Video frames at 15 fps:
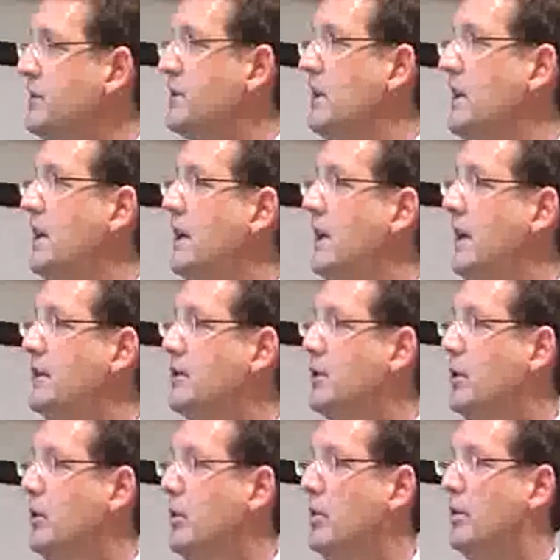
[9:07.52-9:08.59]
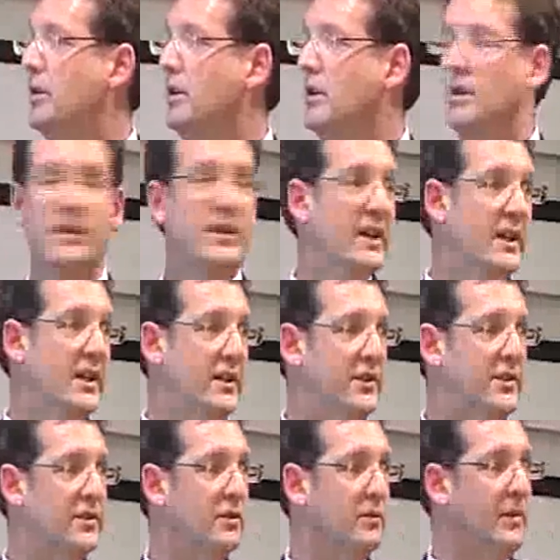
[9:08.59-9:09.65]
there is. It's called the
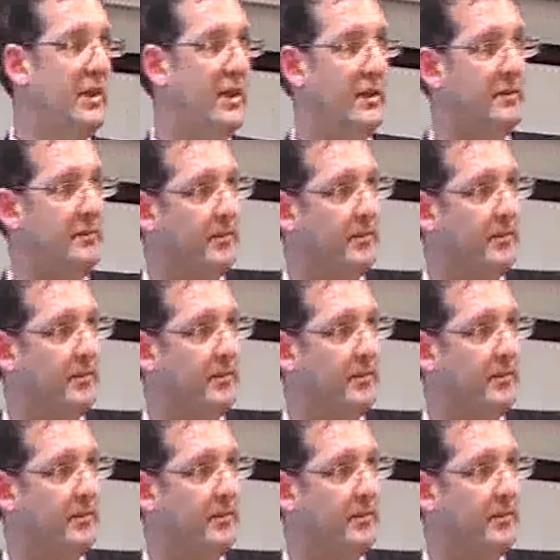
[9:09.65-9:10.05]
conditional